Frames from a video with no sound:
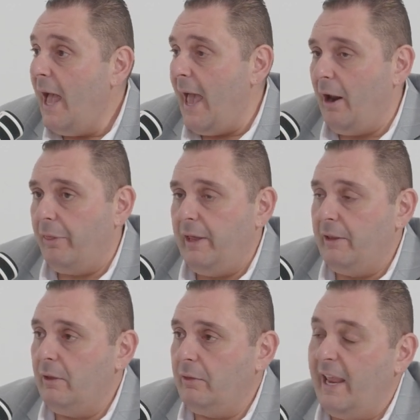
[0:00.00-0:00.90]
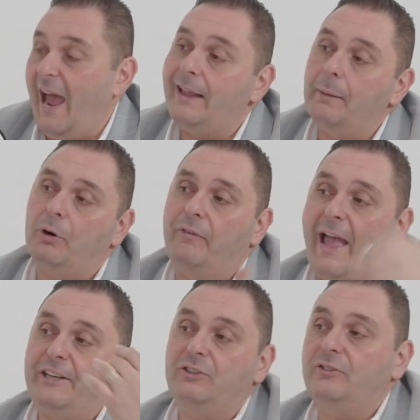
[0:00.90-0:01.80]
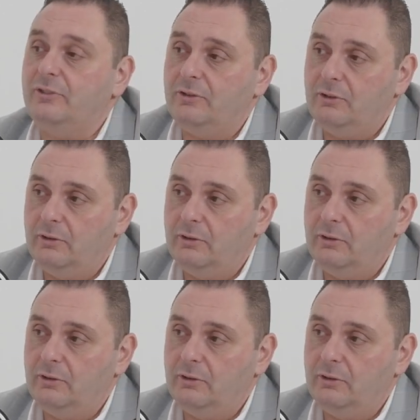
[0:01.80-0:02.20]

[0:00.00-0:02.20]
And I think that the caliber of agents